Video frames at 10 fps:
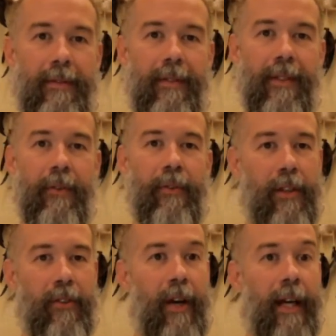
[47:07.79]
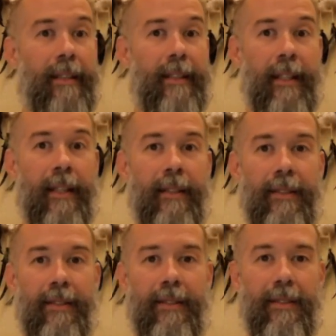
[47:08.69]
These are
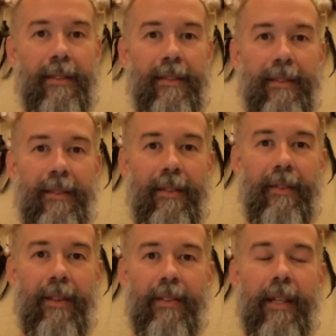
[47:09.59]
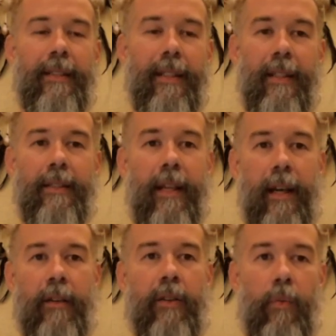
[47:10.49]
ideas. These ideas
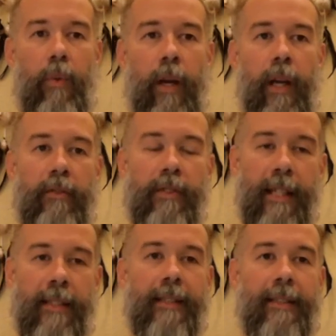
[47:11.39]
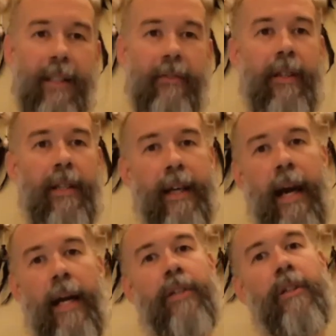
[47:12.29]
get in the way of sensitivity to
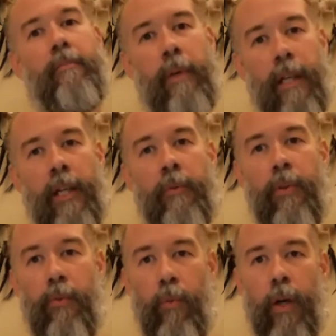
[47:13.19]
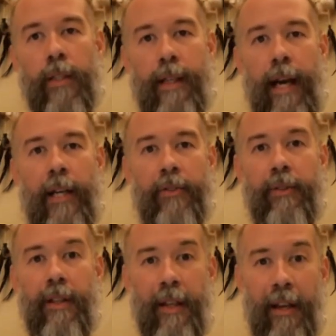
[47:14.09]
actually being with what's
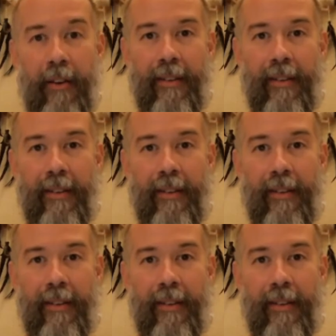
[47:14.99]
actually there.